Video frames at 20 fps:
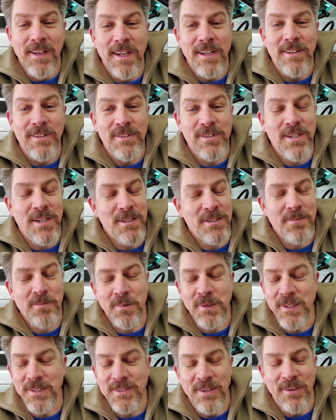And just
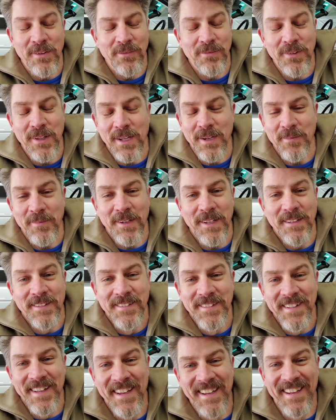please don't flame me.
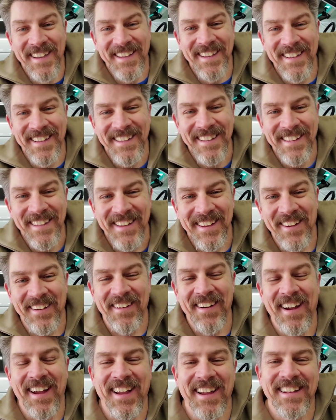All
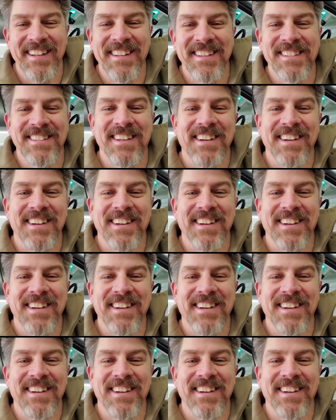right, let's